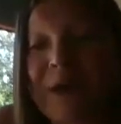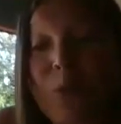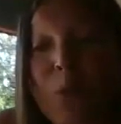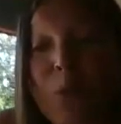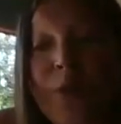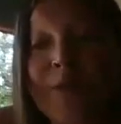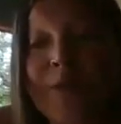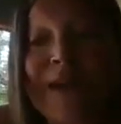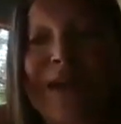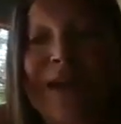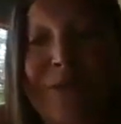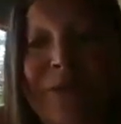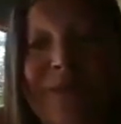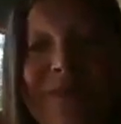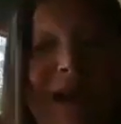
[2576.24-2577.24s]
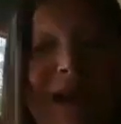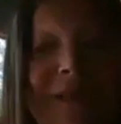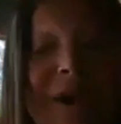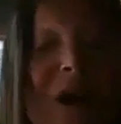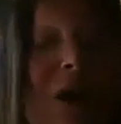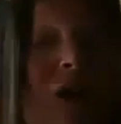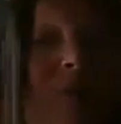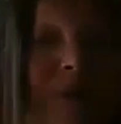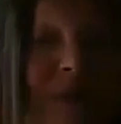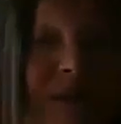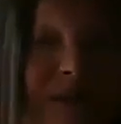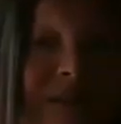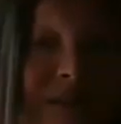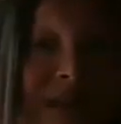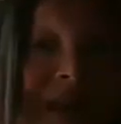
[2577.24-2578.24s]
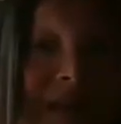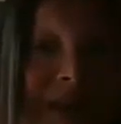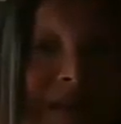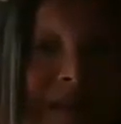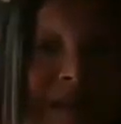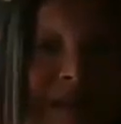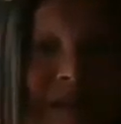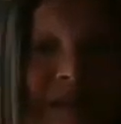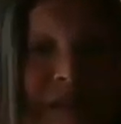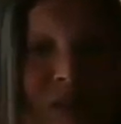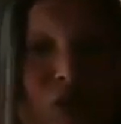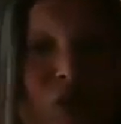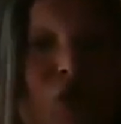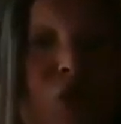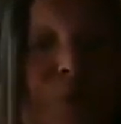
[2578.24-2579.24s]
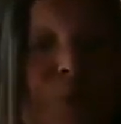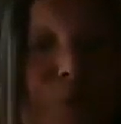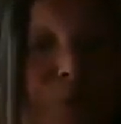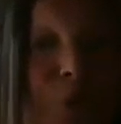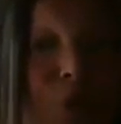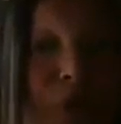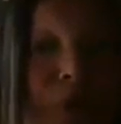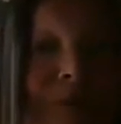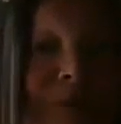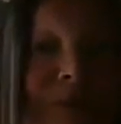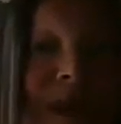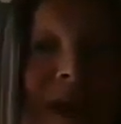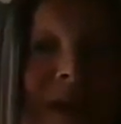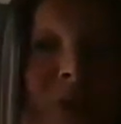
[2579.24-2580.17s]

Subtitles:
with that all being said, I think it's super important that